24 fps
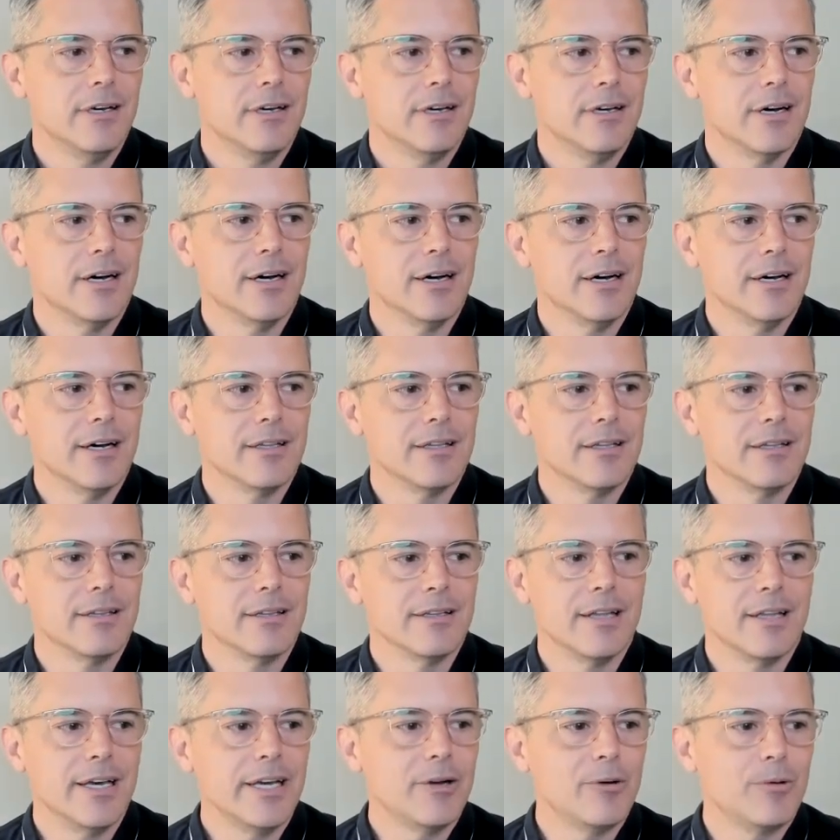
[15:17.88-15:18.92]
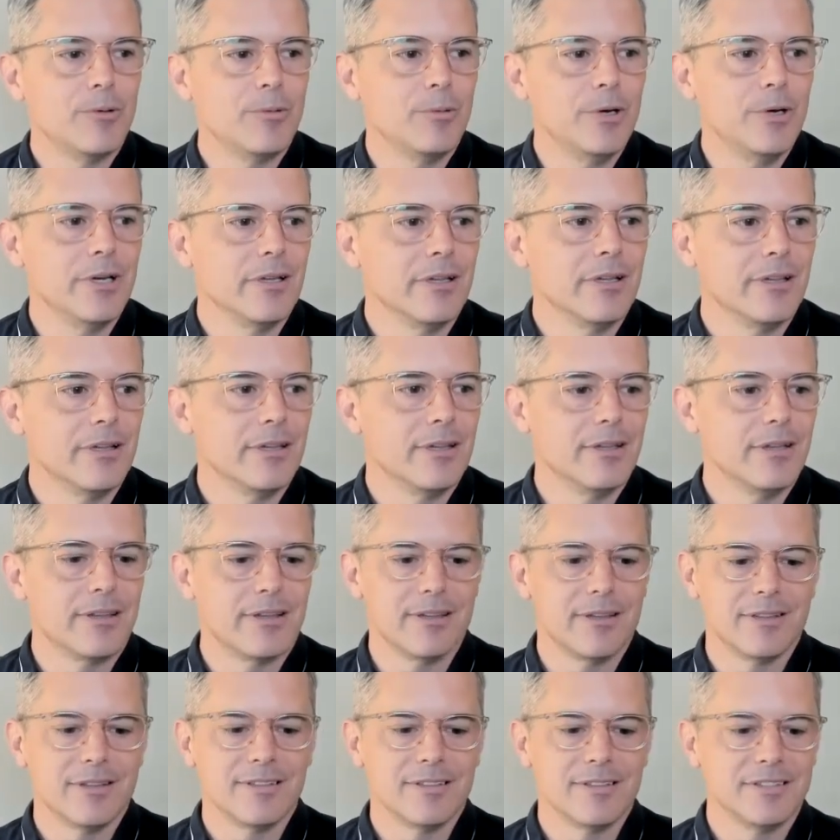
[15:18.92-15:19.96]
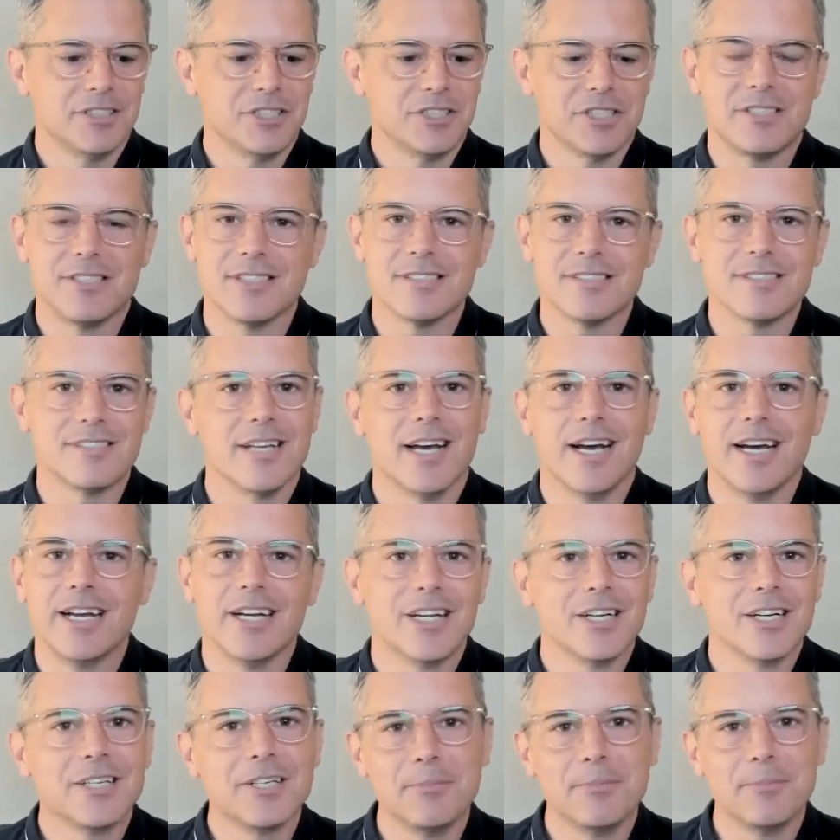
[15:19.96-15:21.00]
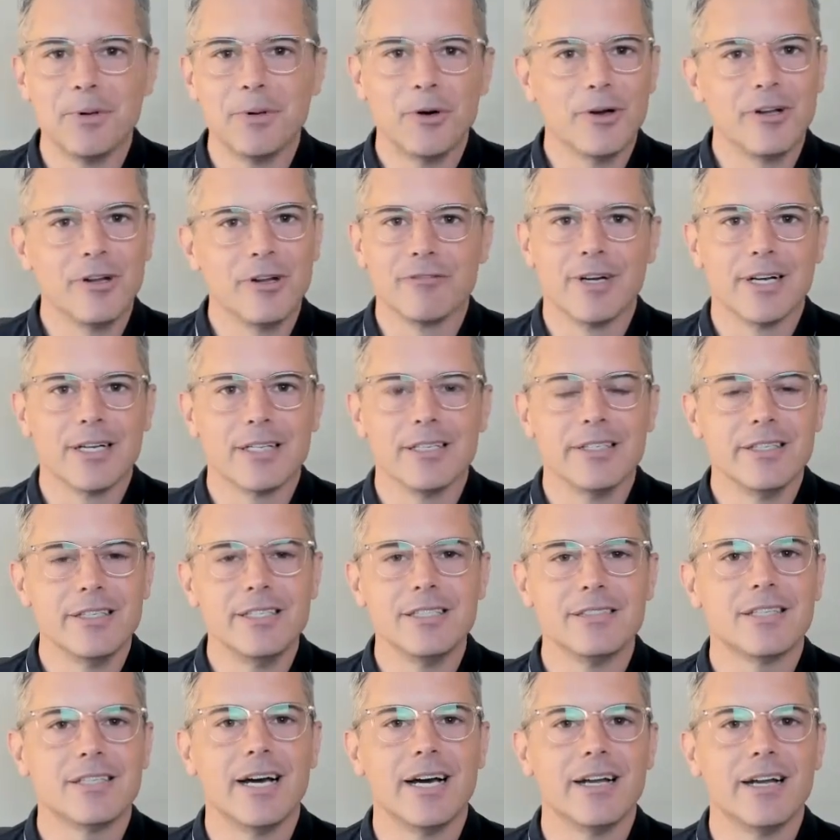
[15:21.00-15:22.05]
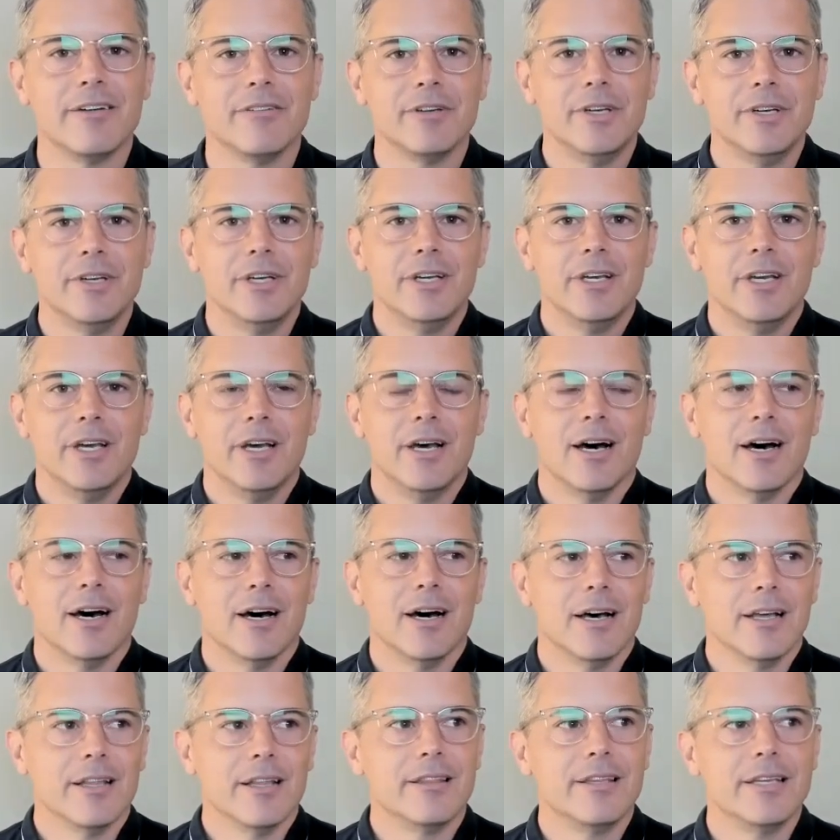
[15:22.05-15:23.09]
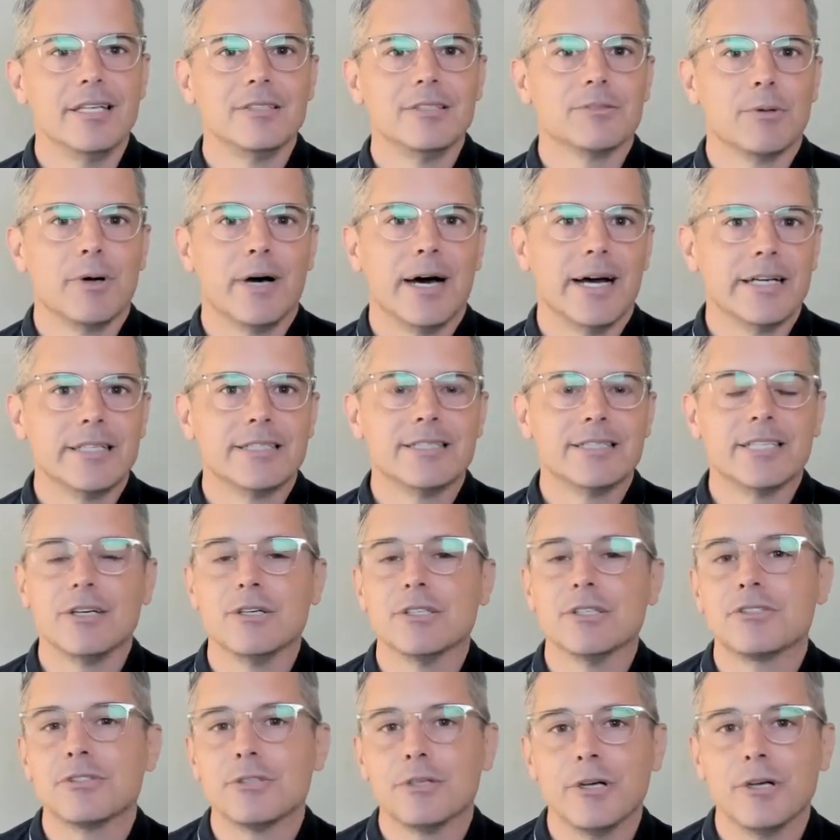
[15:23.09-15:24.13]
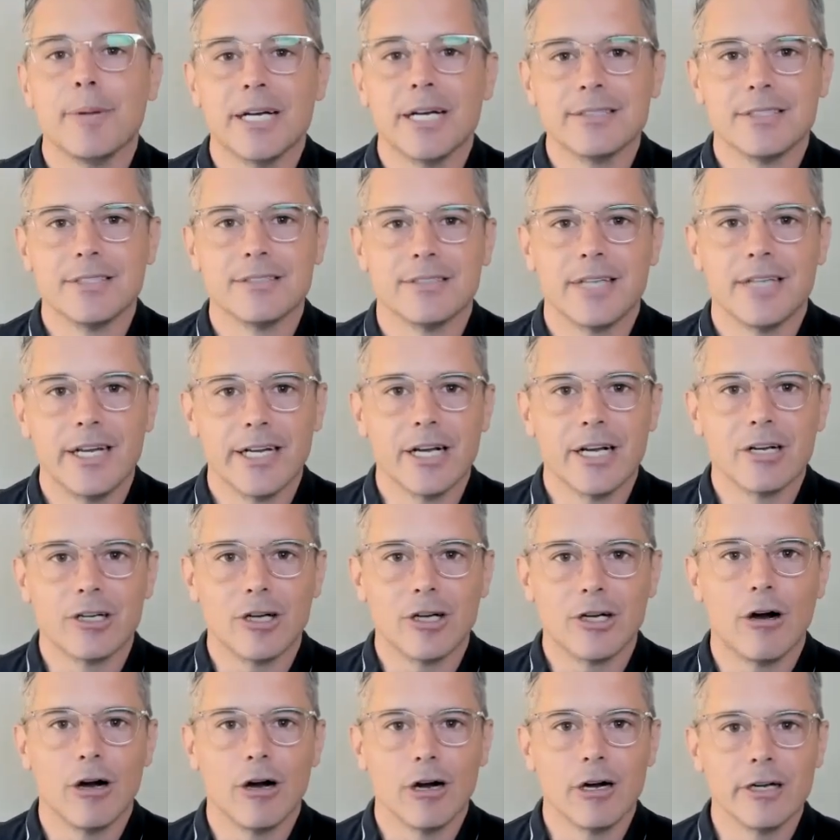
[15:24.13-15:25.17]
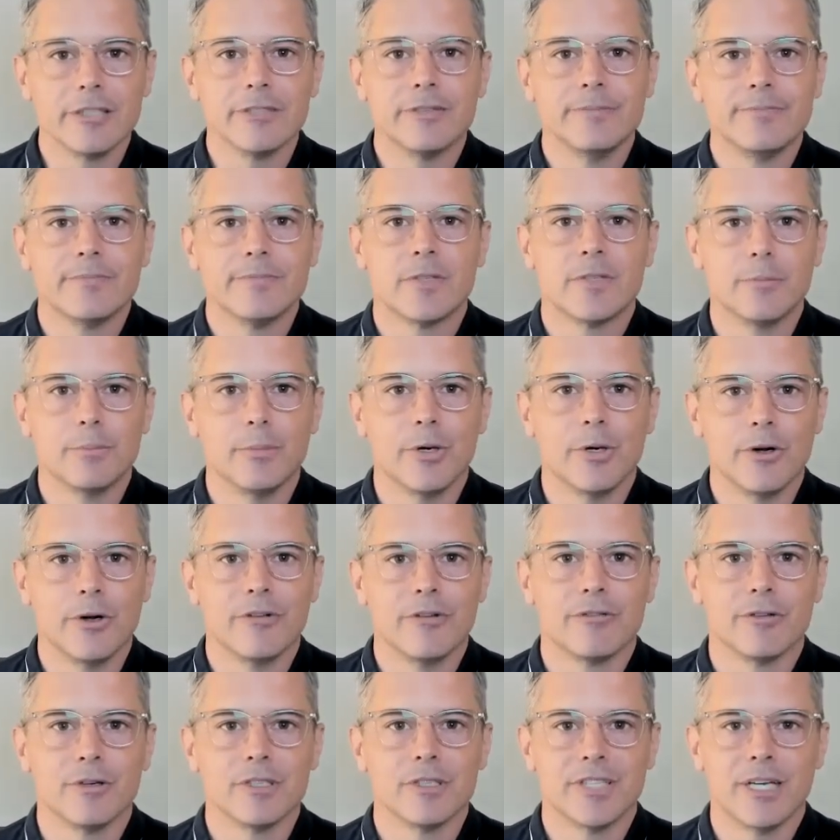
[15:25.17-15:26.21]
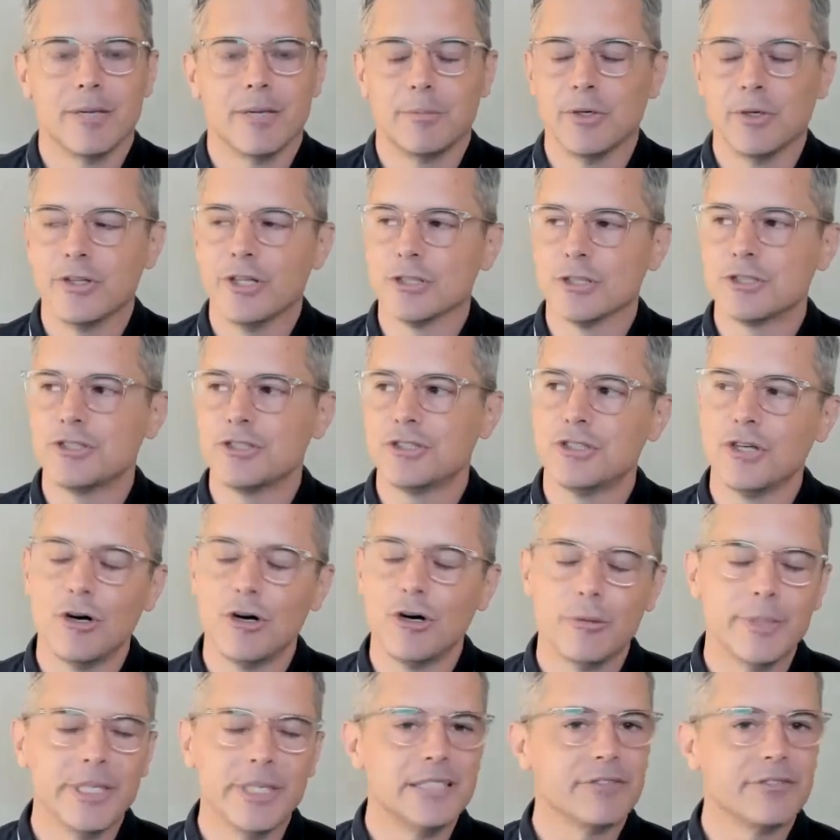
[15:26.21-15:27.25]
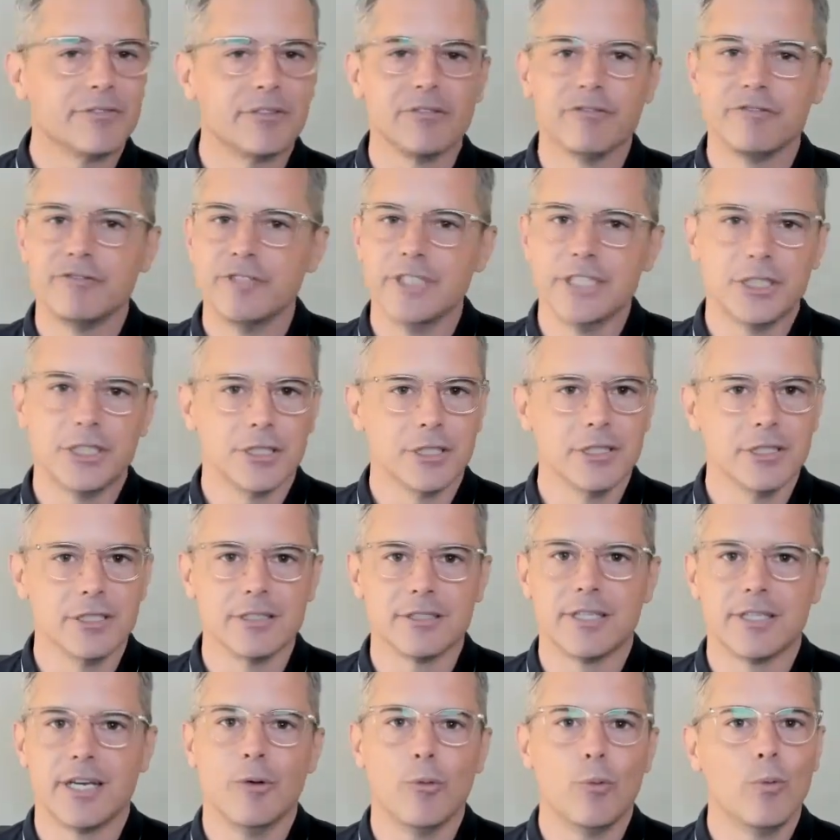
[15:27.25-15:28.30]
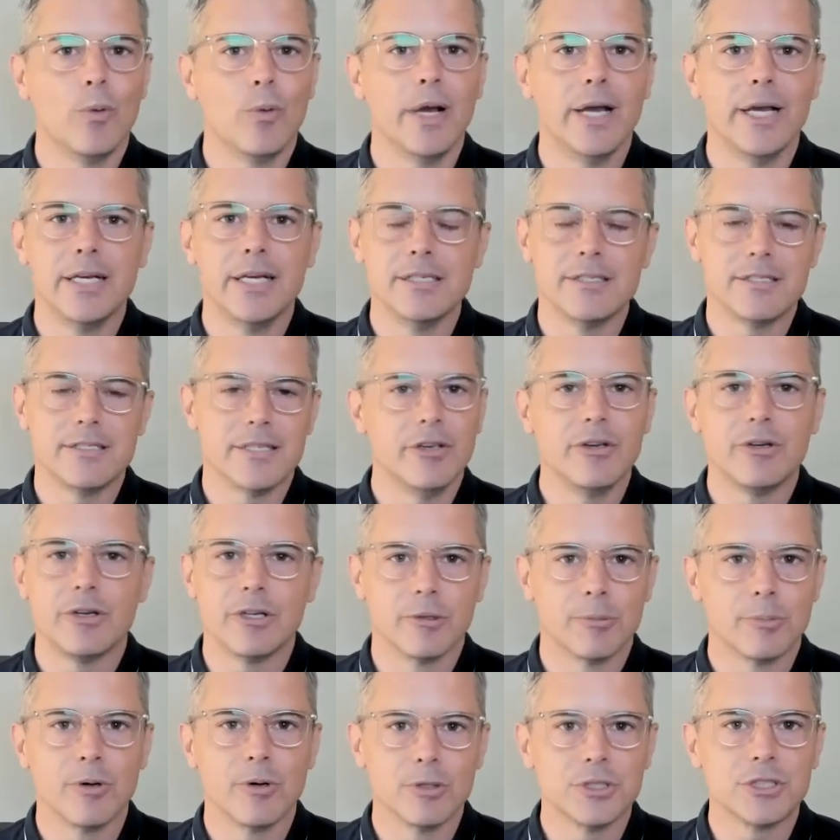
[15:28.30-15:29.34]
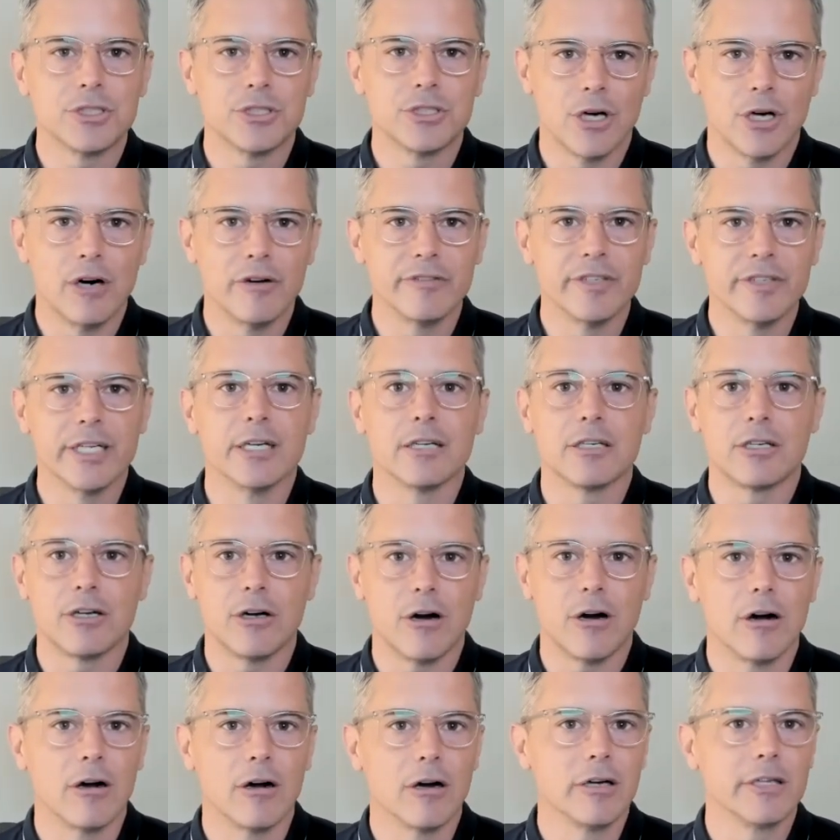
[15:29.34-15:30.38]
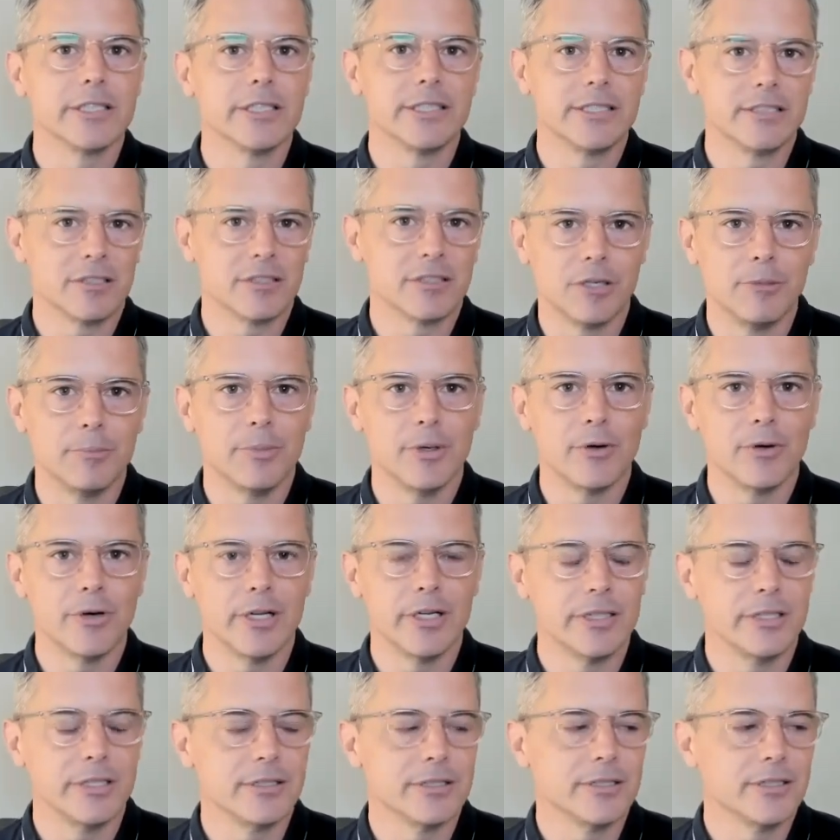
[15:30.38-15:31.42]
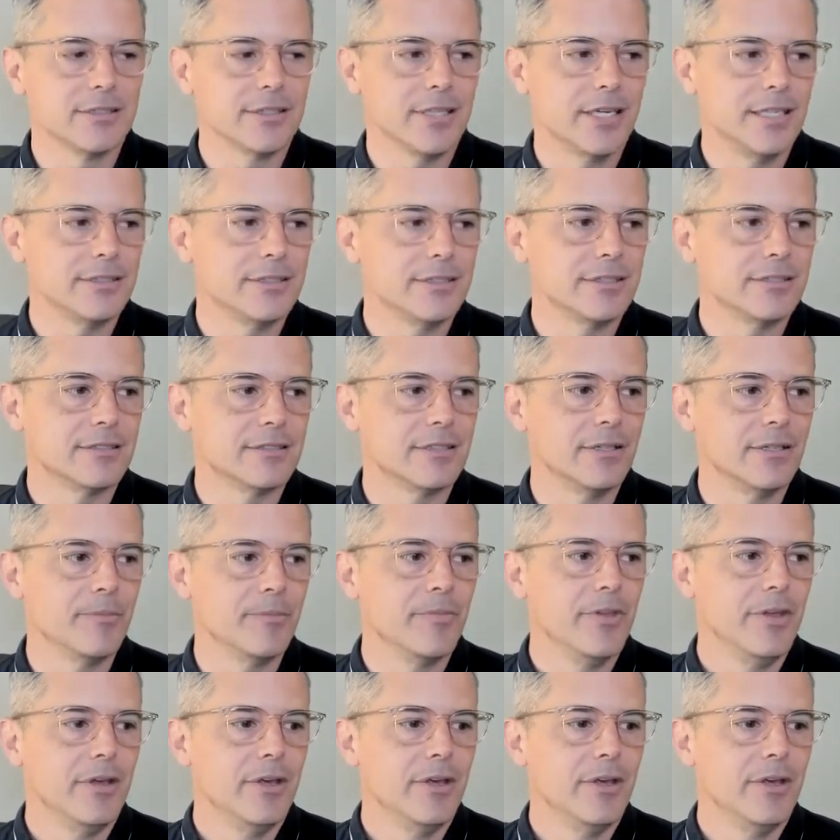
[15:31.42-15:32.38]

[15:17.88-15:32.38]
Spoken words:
Like with just designing a component, frankly, these kind of things, I tell a story about designing a card component, for example, and there's so many different features and ways that you can approach solving a card as a component in your design system.